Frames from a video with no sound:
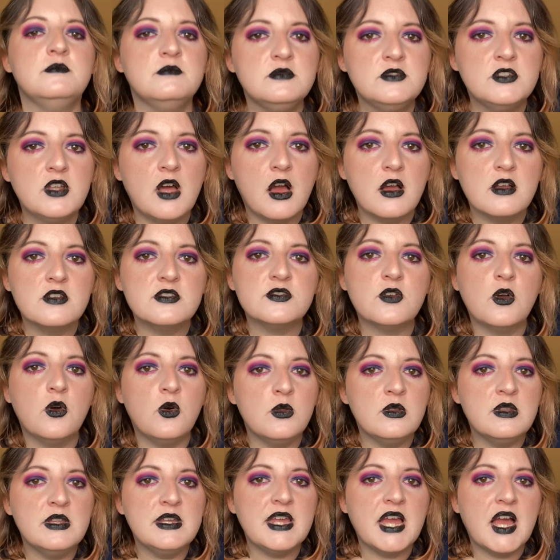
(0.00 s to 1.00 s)
dogs
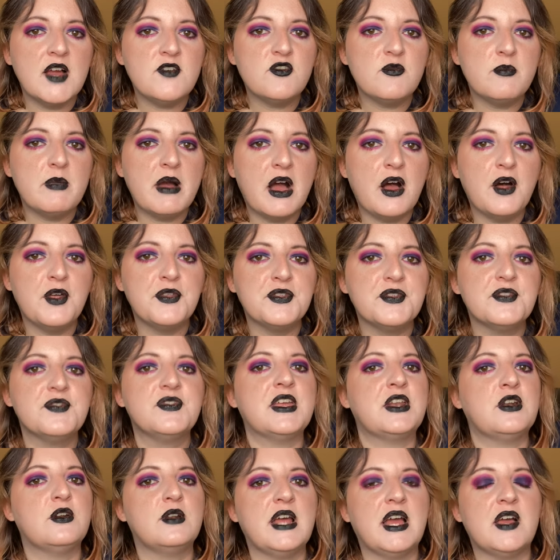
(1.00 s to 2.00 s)
only have a mouth,
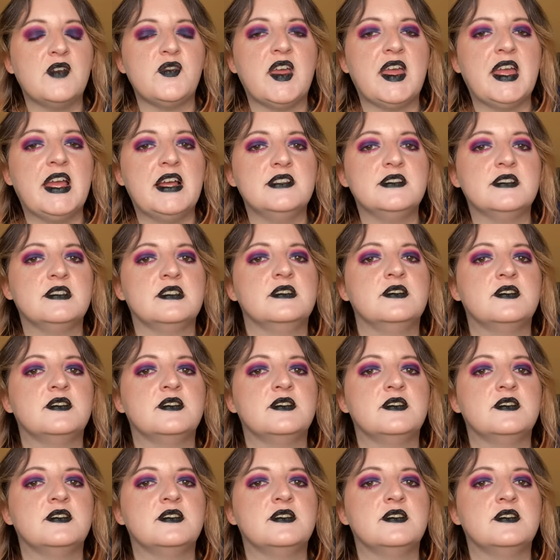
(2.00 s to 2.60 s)
they don't have hands.